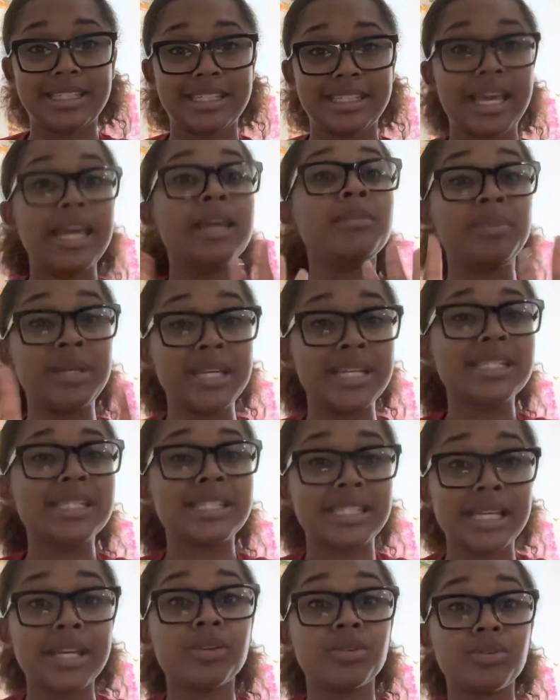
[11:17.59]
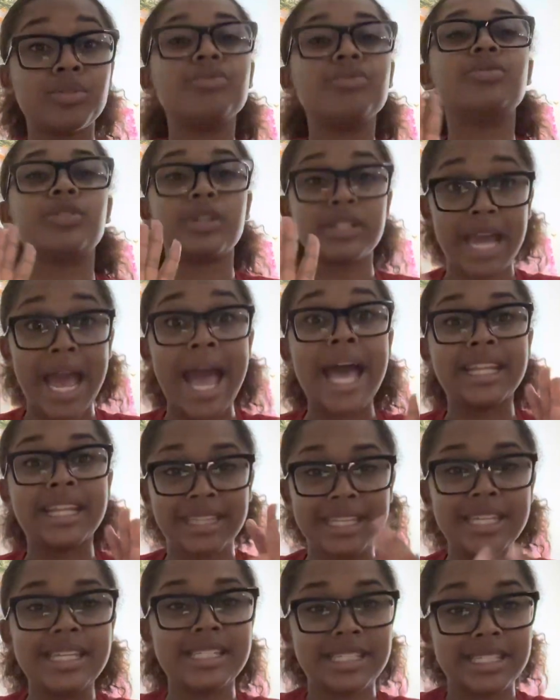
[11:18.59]
And being single for at
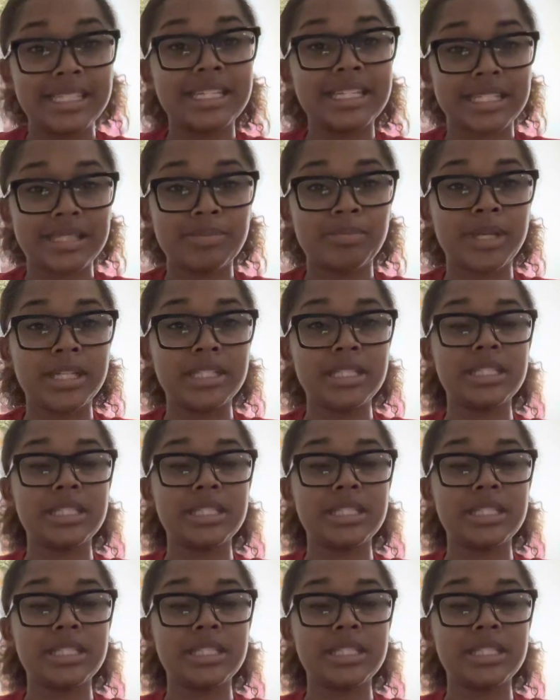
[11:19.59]
least 6 months.